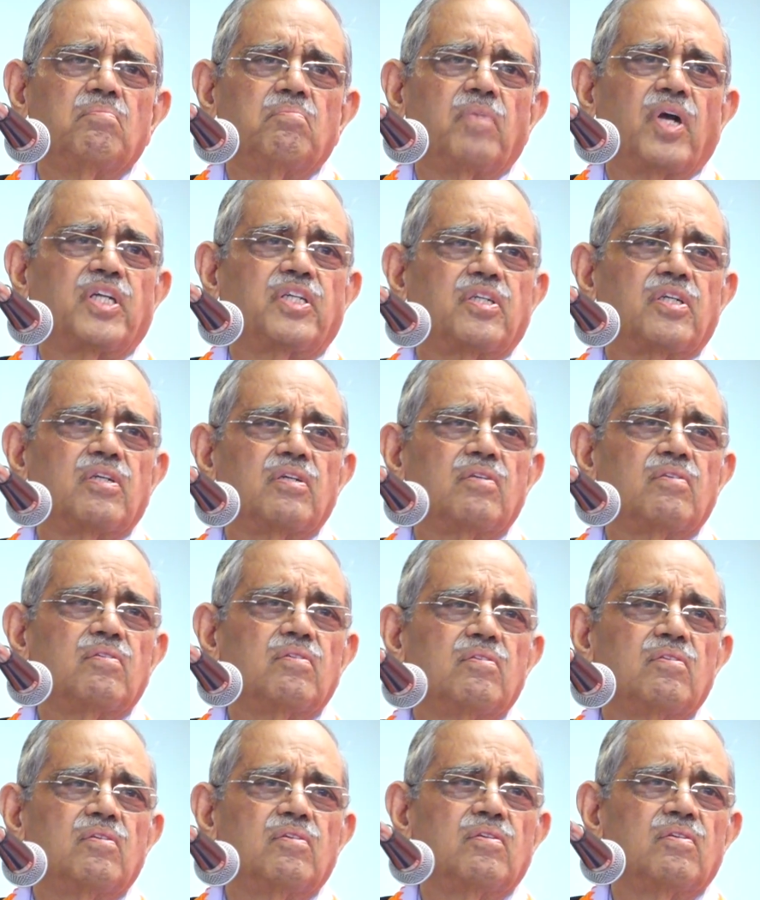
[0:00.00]
But
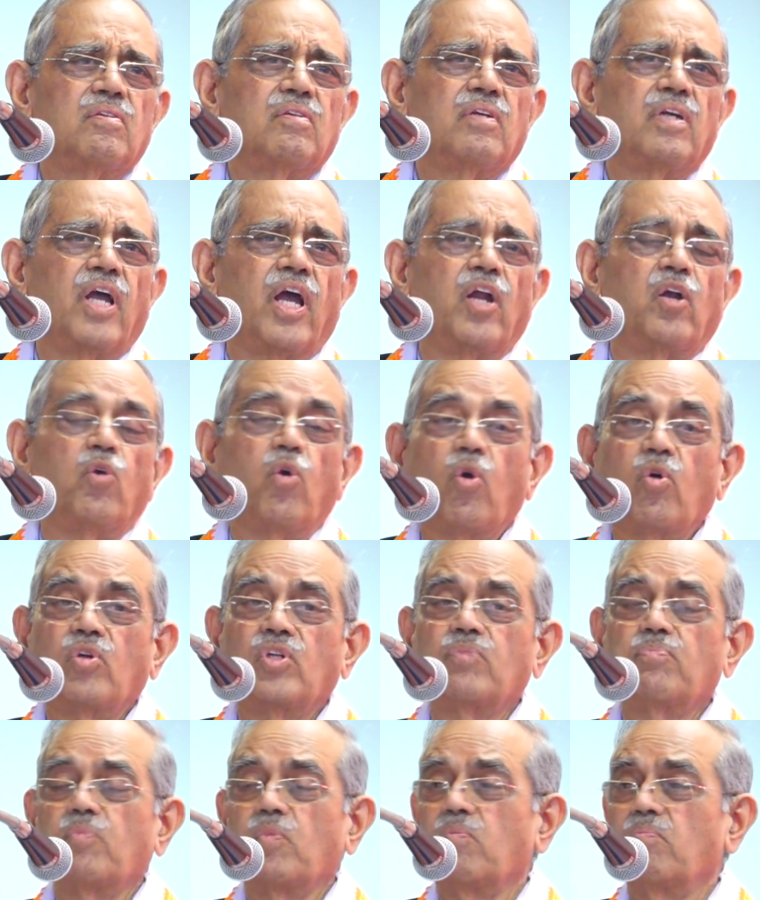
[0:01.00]
An
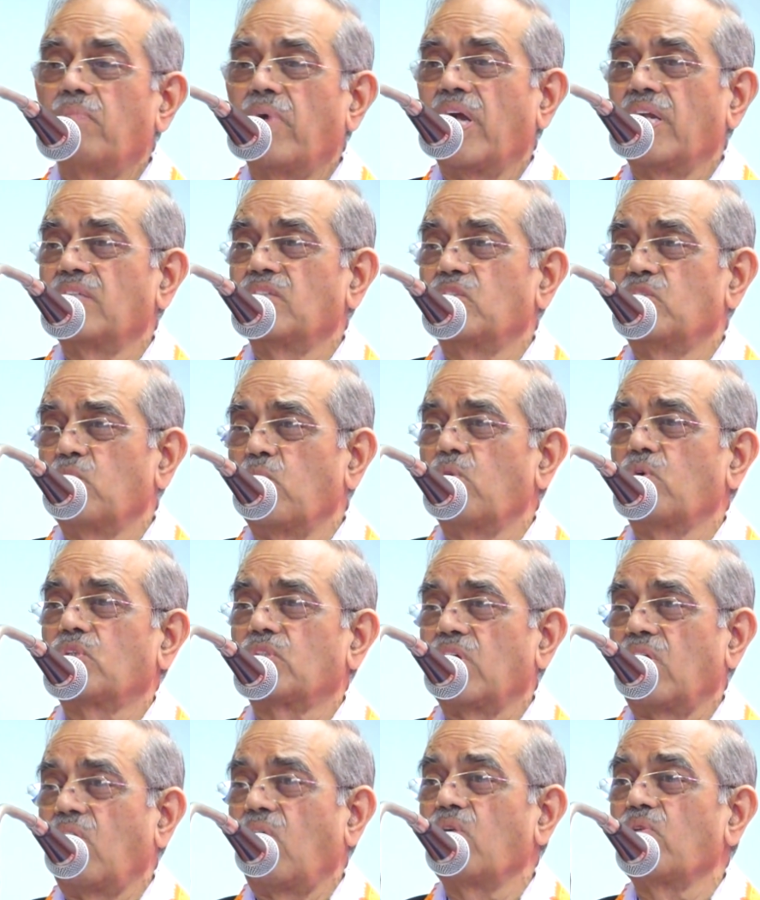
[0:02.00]
old man
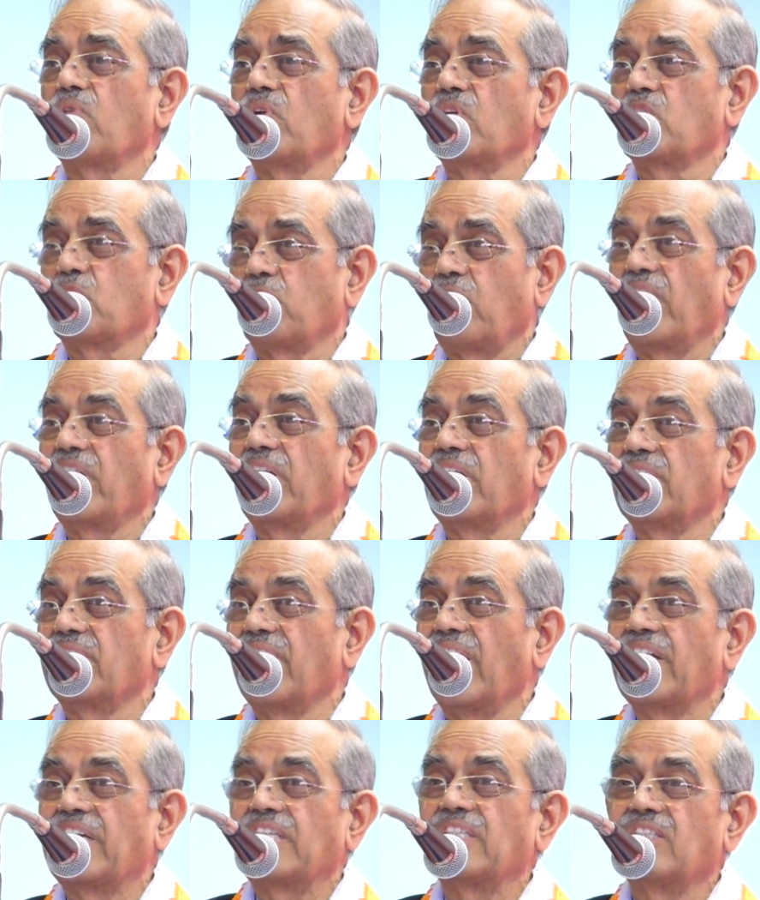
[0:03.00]
jokes are always funny.
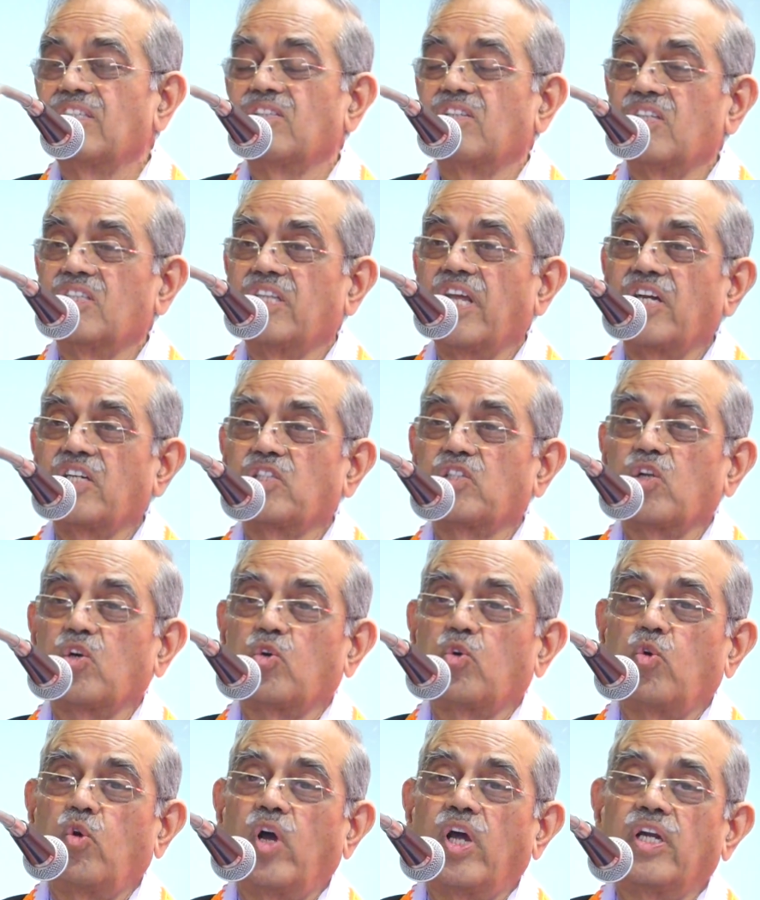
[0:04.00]
That is the
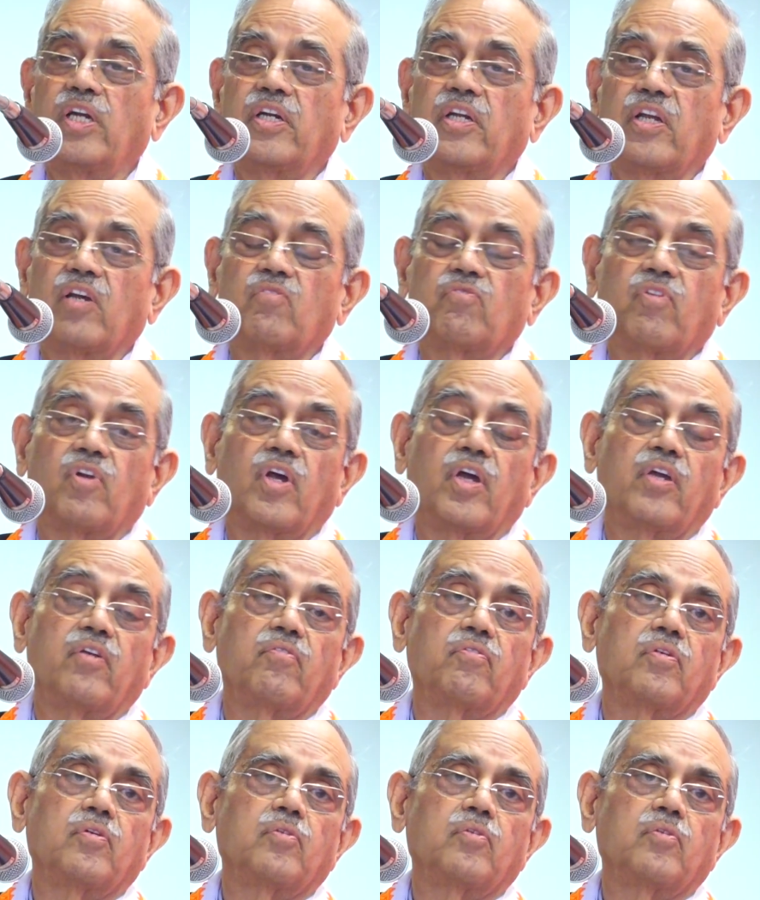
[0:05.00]
cruelty of life.